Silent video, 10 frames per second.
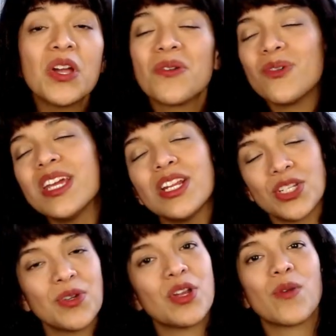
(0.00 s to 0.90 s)

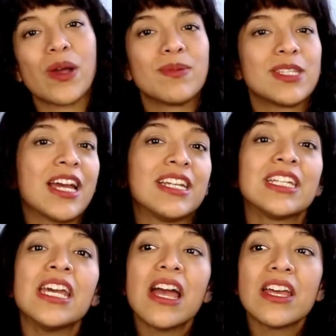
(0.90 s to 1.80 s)
redo their website.
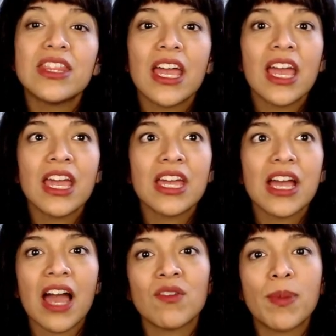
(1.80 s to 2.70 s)
They
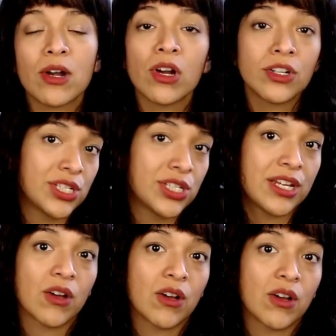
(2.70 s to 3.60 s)
have a better
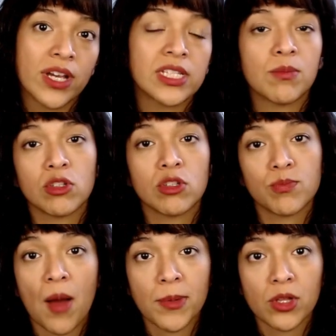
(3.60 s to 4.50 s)
understanding of what is the most
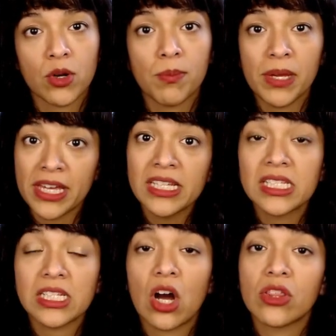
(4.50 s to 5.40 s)
popular
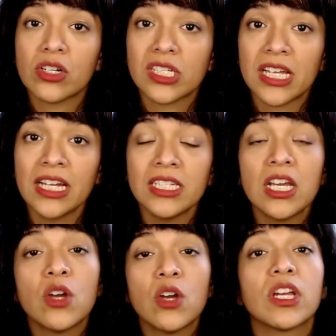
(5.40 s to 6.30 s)
piece on their site.
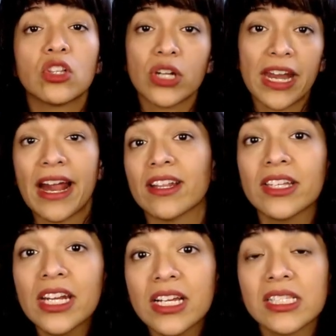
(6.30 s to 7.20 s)
We can look at
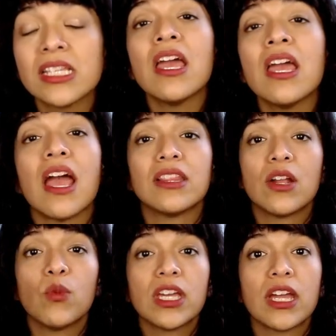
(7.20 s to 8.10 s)
analytics, and then
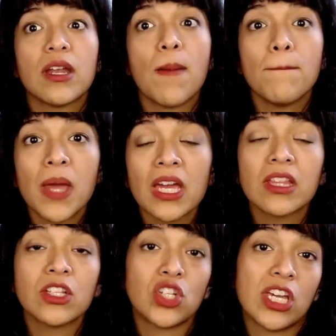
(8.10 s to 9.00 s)
we can make
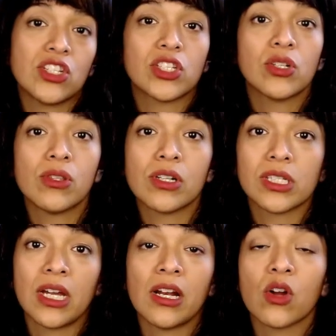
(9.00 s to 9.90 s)
the changes to their
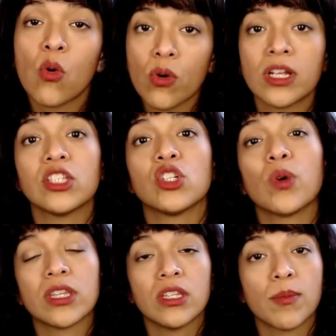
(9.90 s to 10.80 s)
site according to
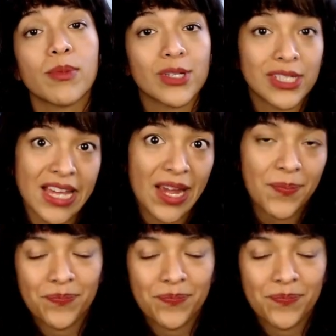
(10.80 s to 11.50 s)
what the numbers say.